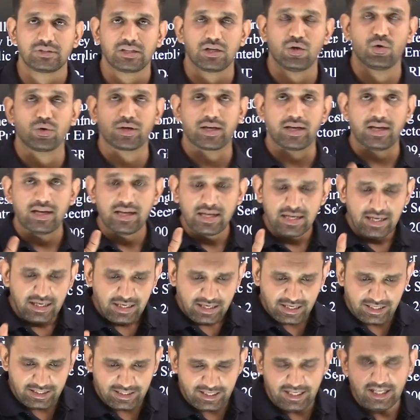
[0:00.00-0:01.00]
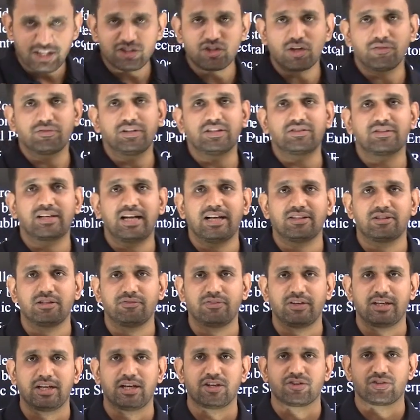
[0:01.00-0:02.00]
Okay, in each of these
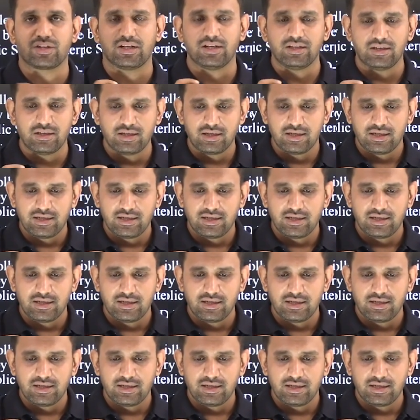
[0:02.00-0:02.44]
classification,